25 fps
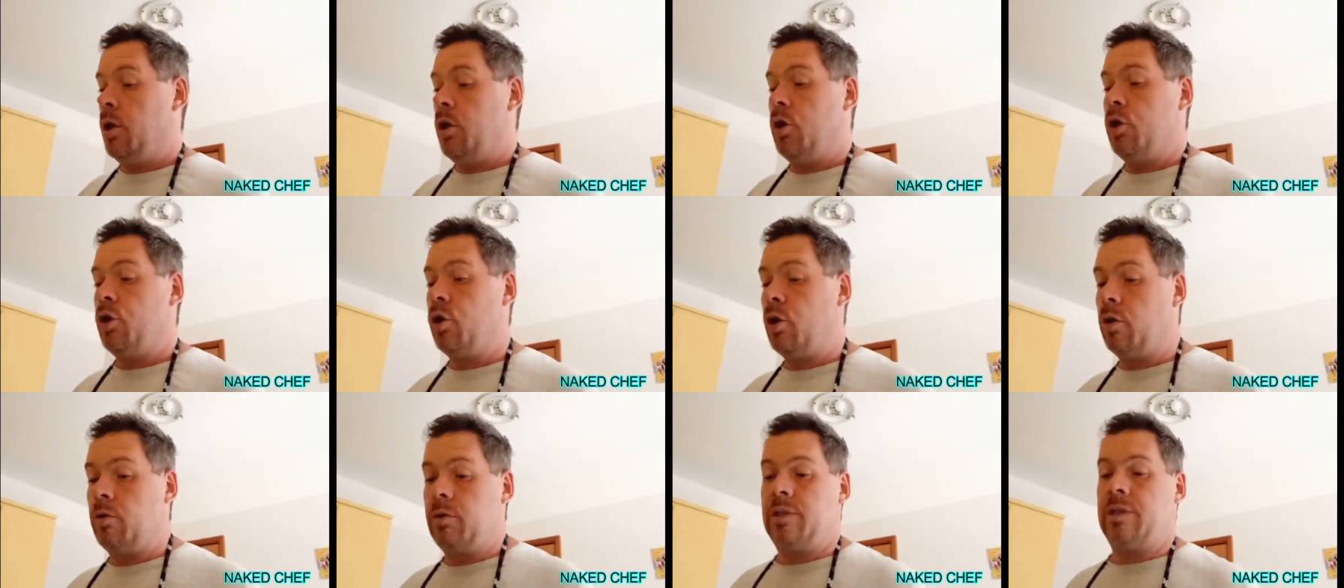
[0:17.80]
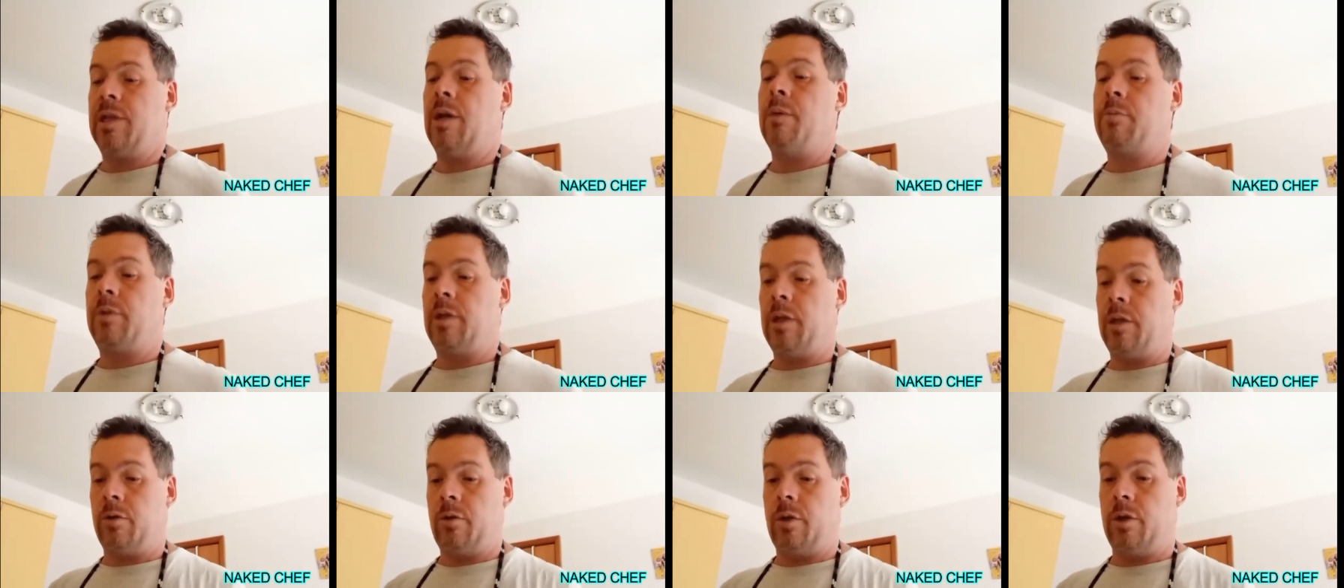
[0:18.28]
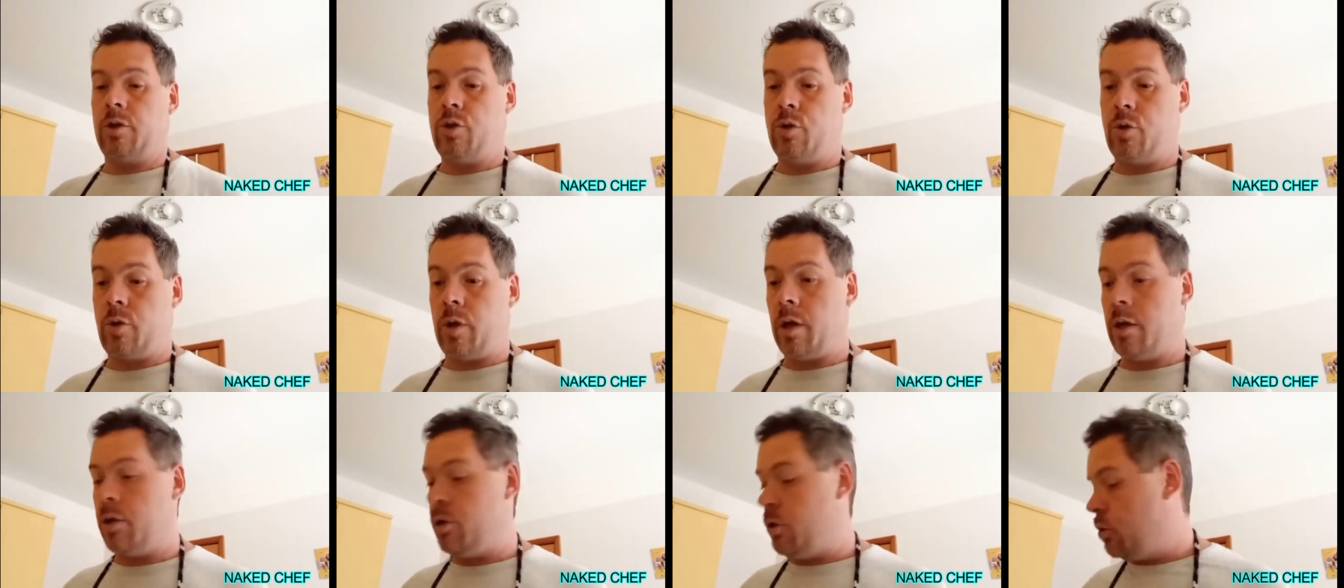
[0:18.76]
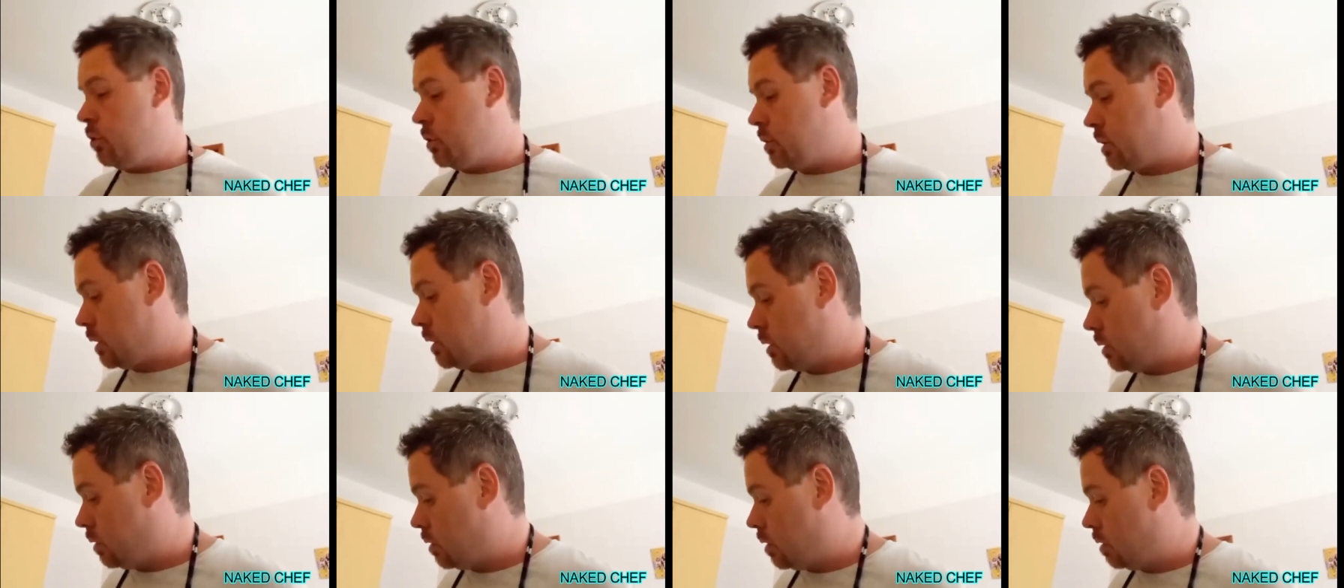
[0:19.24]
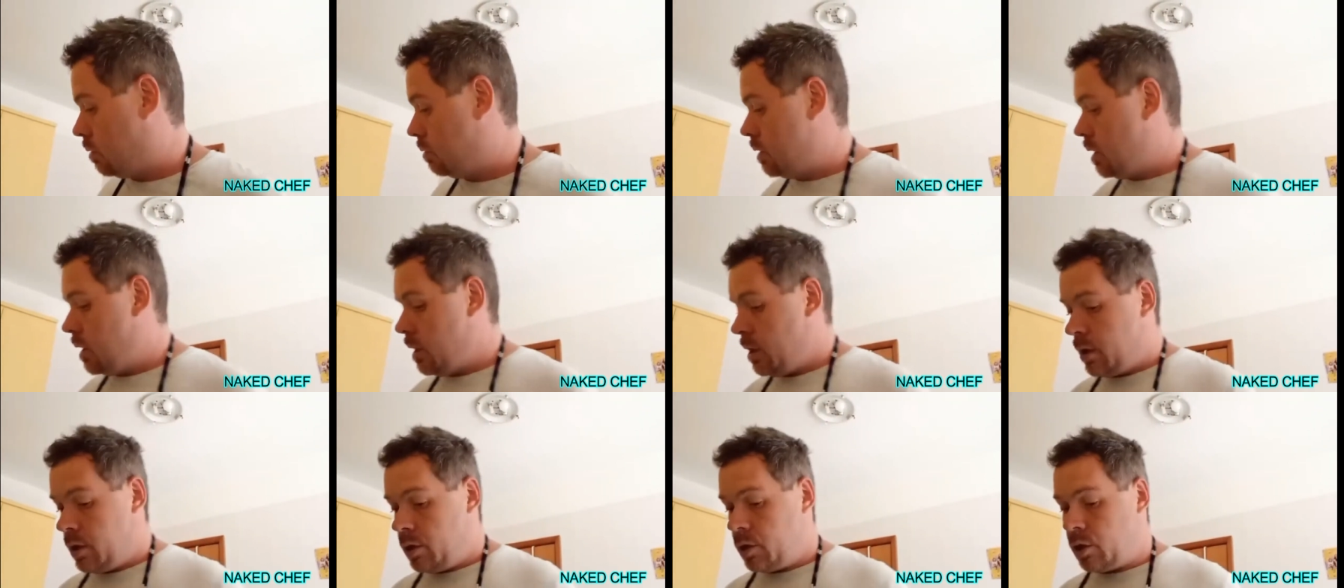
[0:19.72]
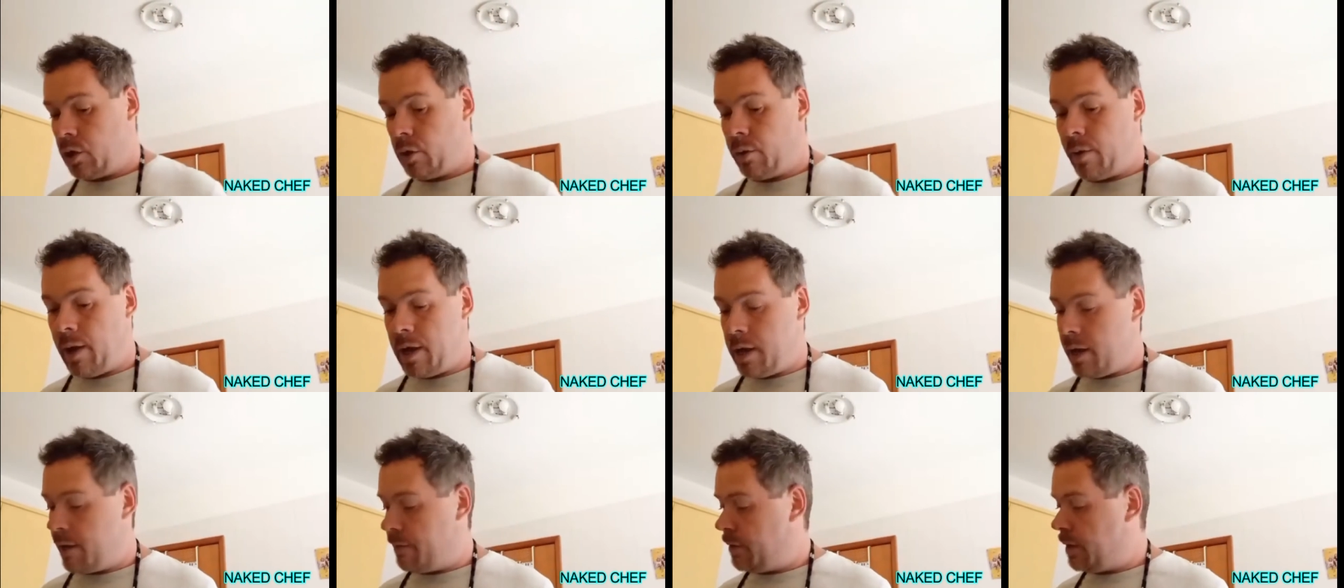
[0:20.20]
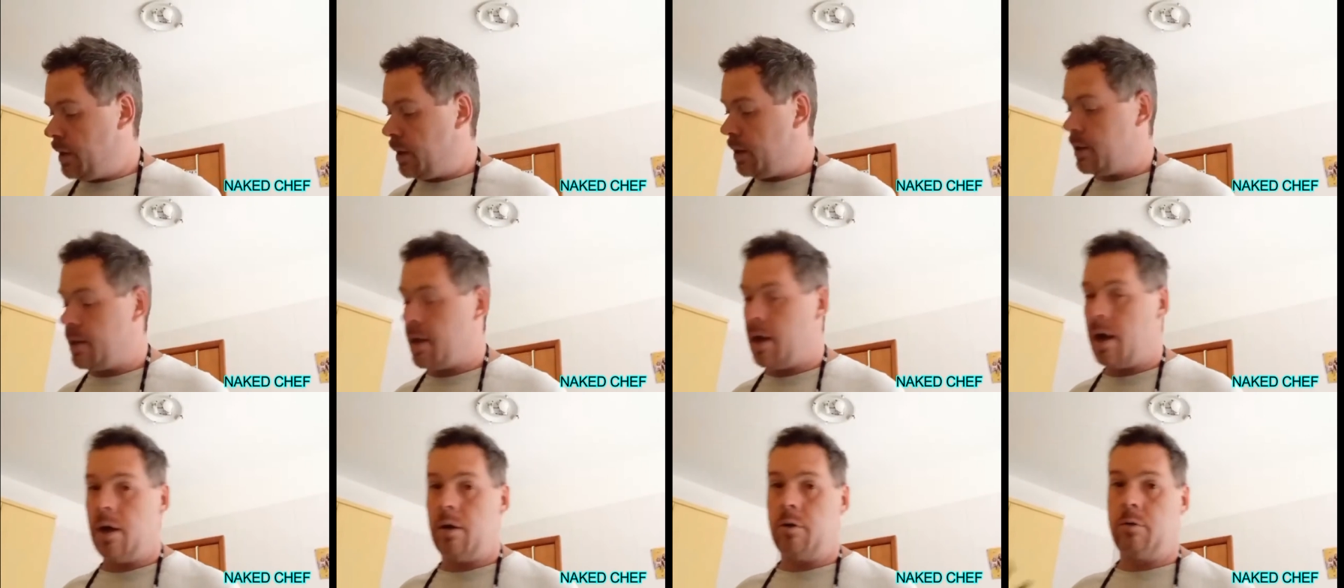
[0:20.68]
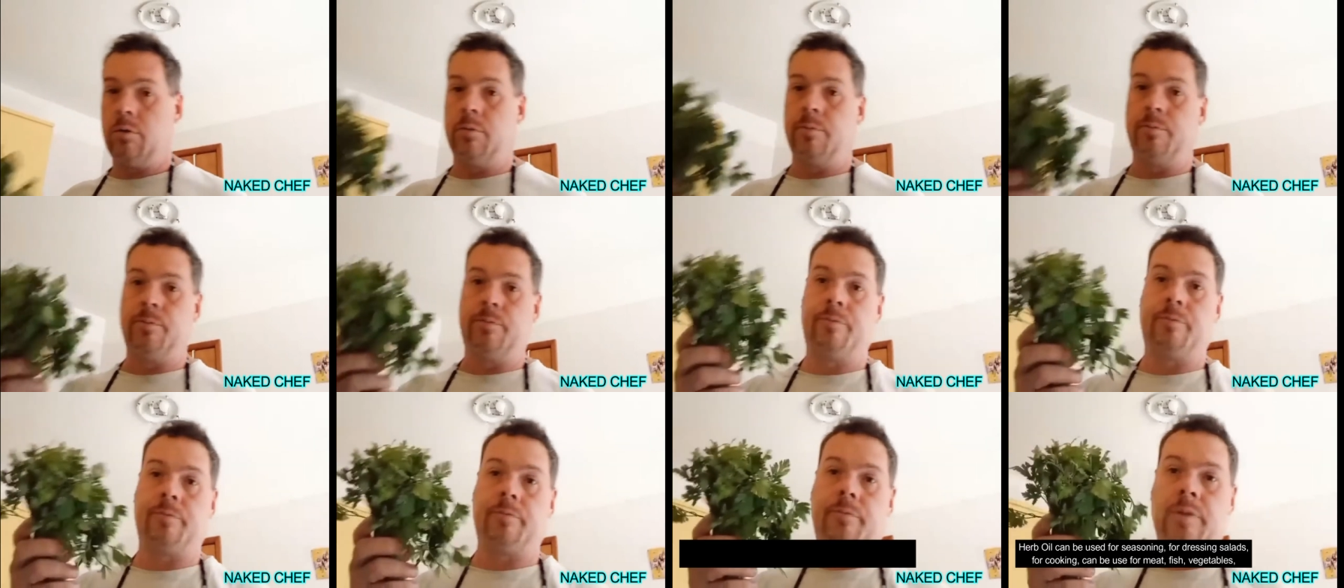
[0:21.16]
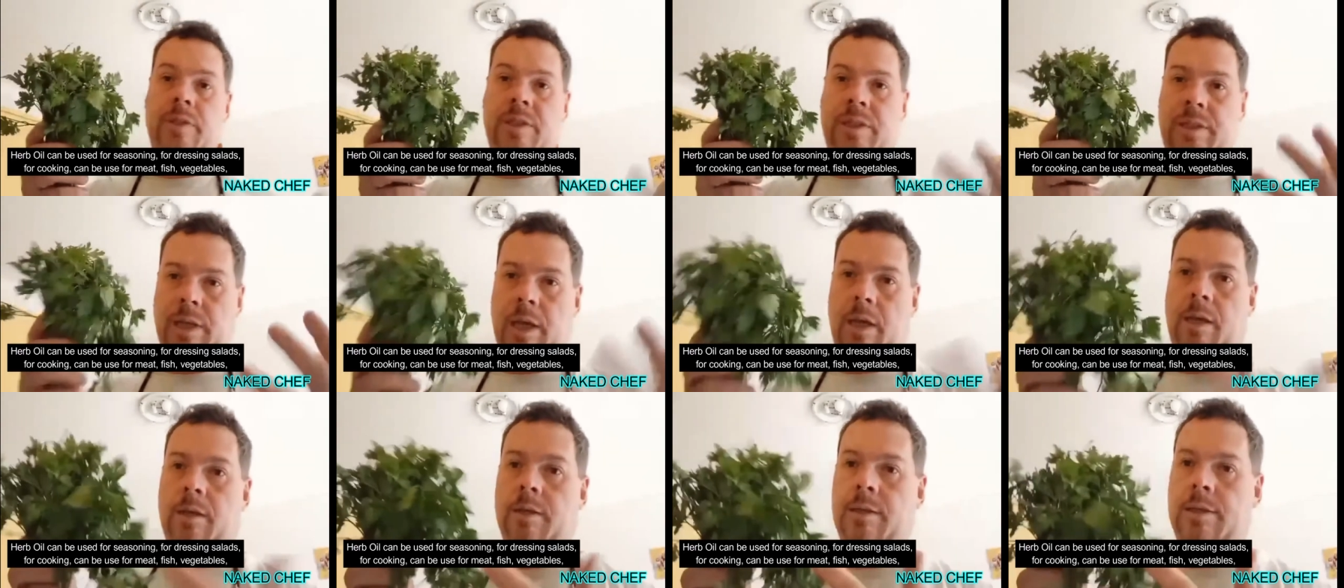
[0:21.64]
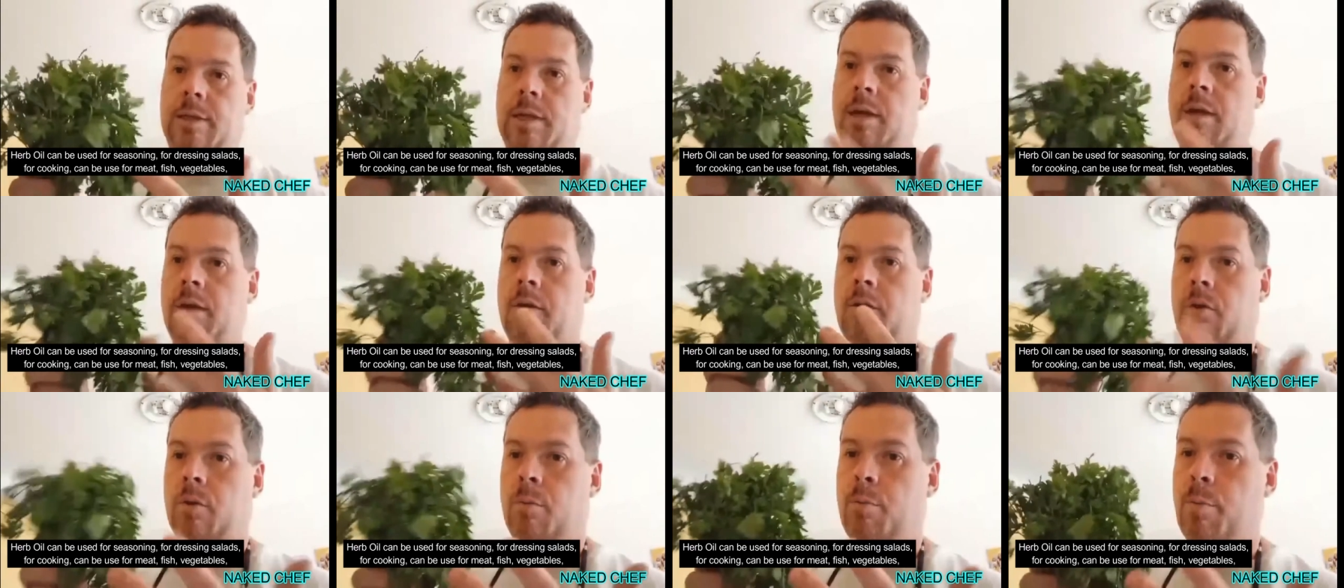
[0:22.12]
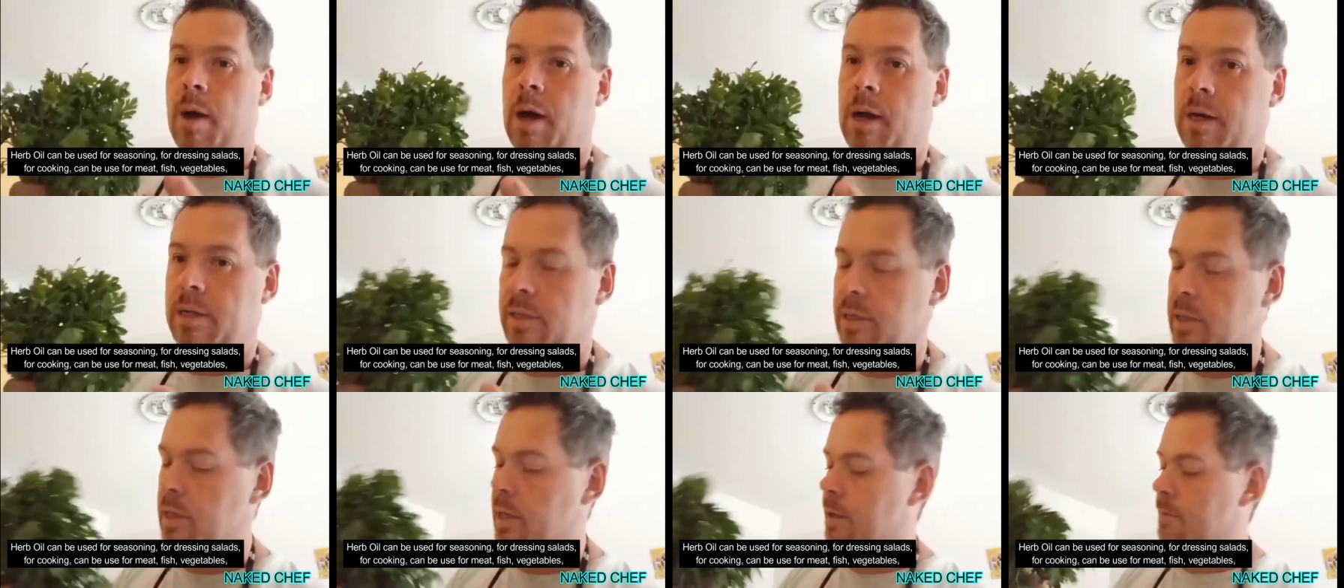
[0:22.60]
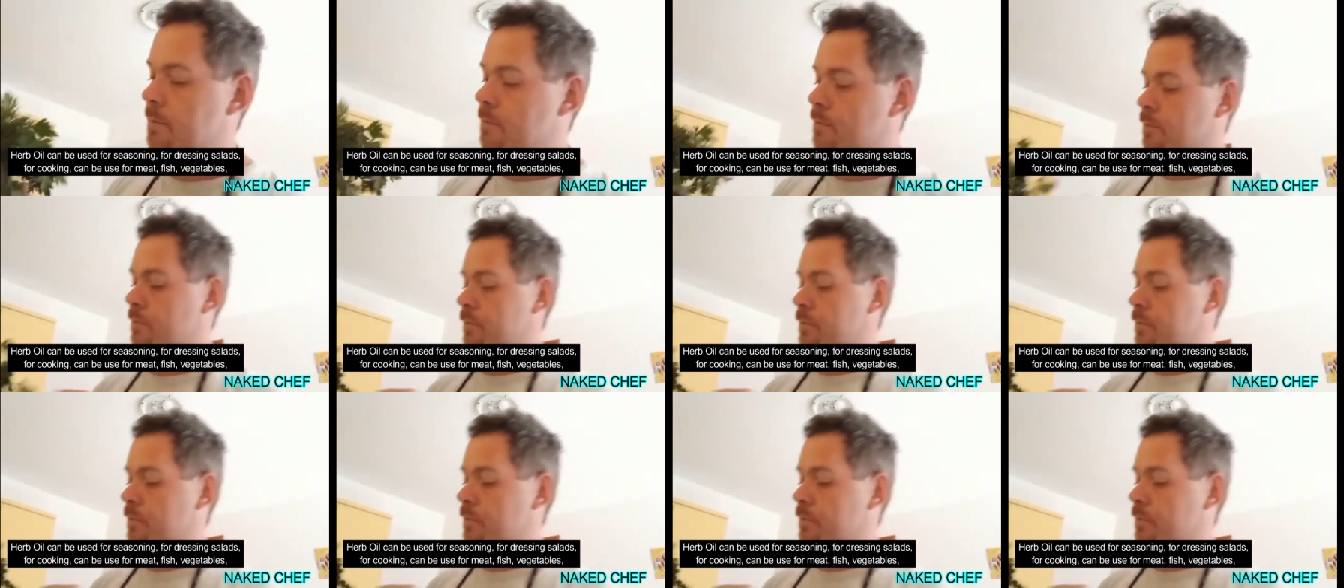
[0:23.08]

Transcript: you know, something that you can use it, you know. So I have here now salsa or parsley